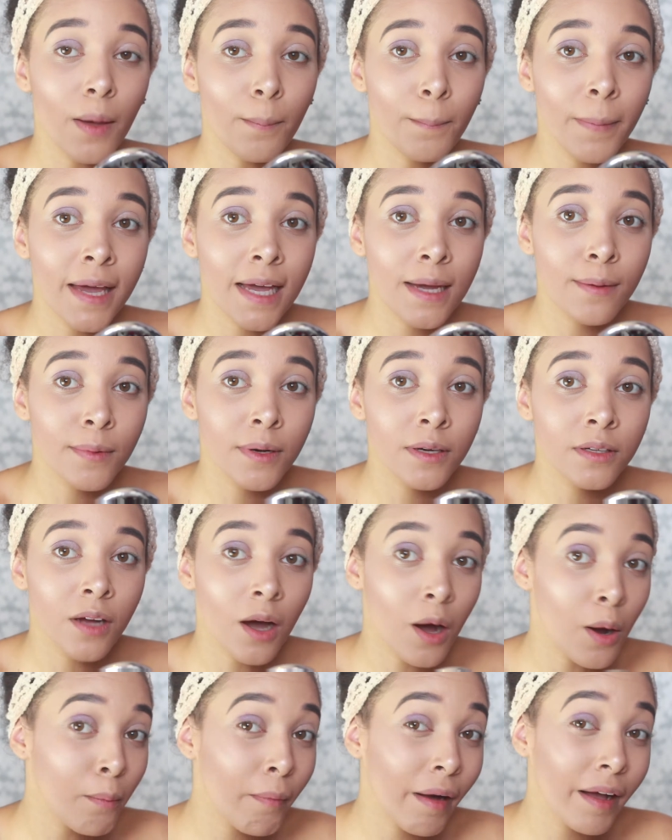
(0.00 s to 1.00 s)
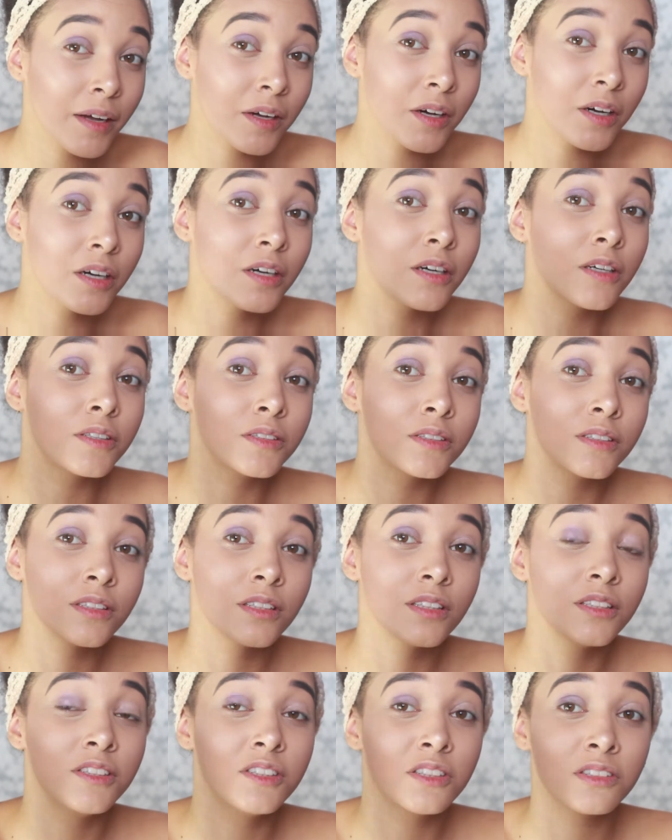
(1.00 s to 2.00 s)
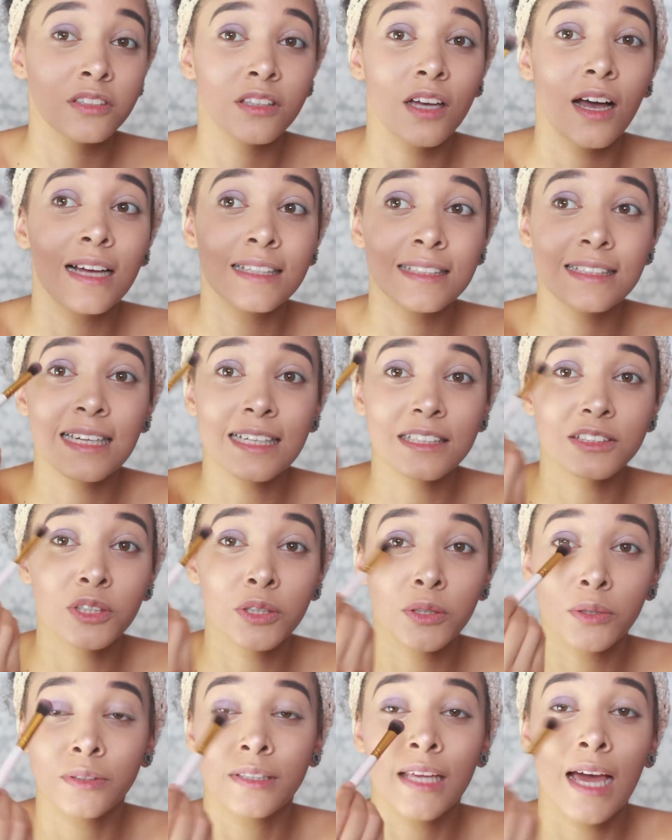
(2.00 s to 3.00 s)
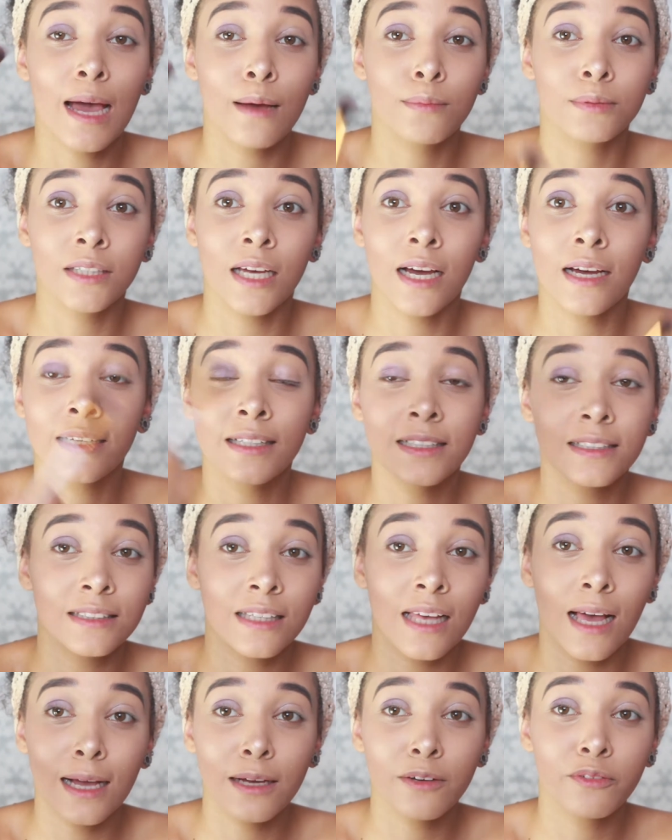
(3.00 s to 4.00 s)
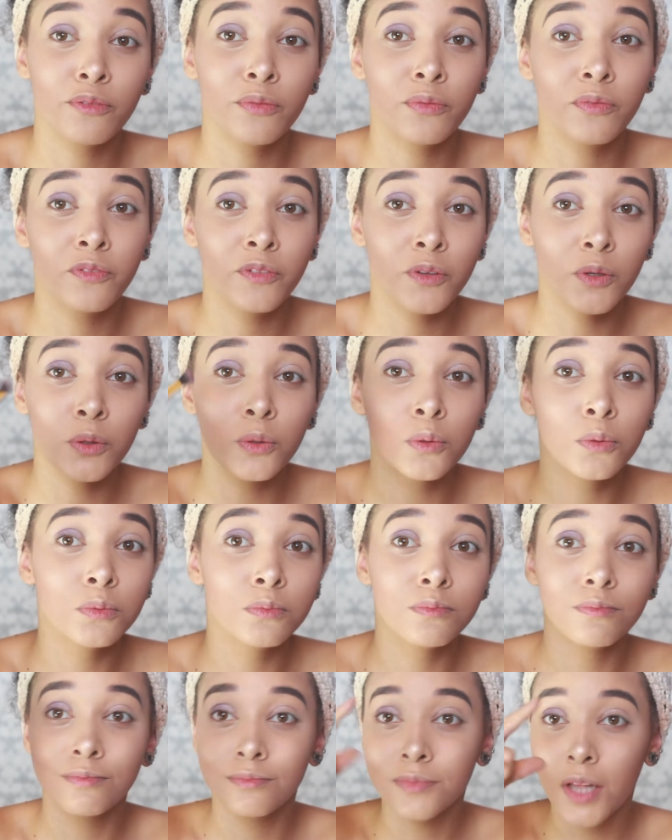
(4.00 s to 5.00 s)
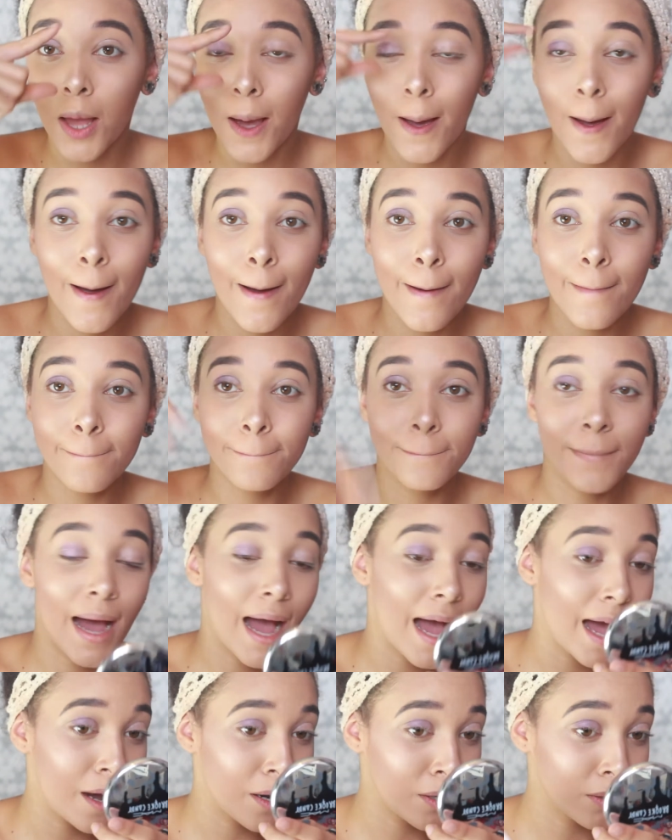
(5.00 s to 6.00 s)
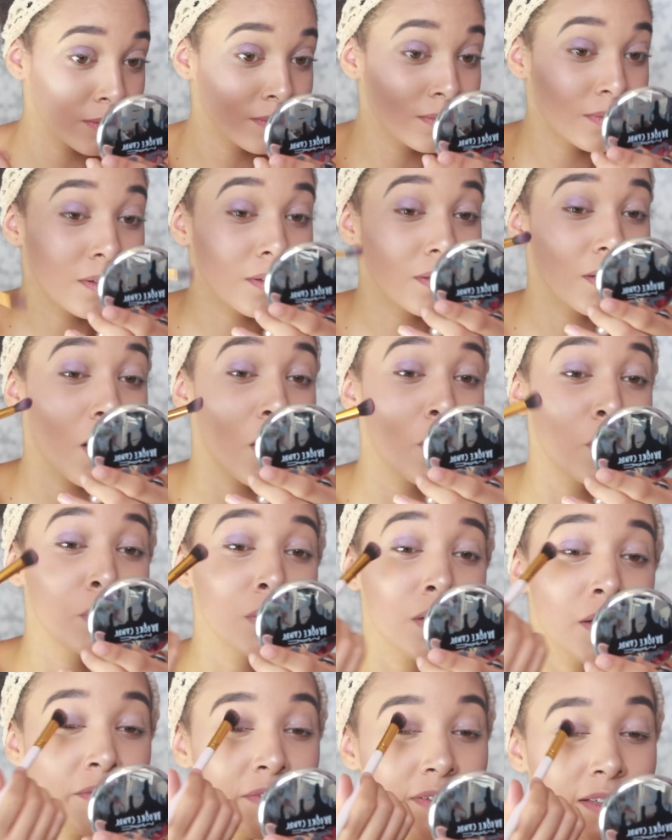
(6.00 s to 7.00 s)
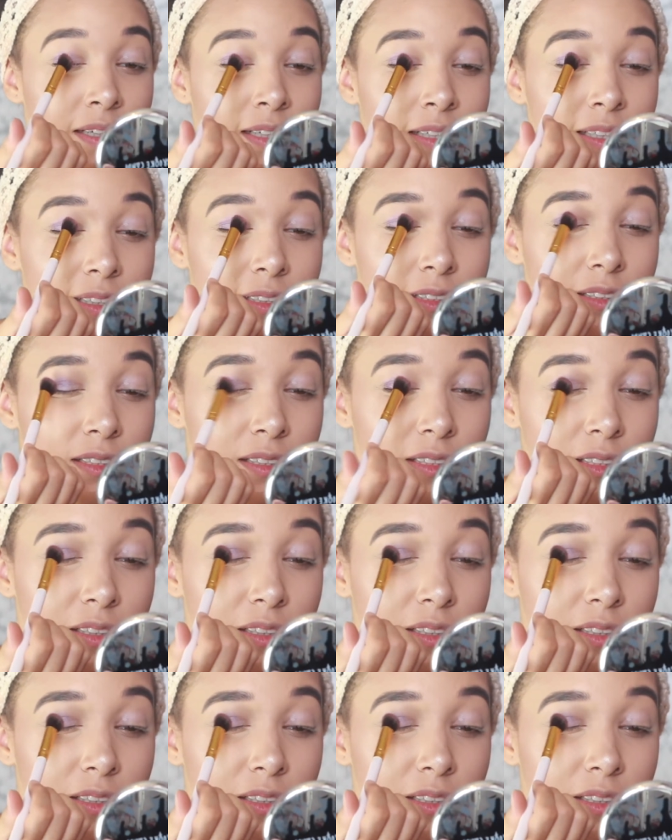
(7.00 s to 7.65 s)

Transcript: that pigment oh my god just I did like two dabs and it's like full pow all over the lid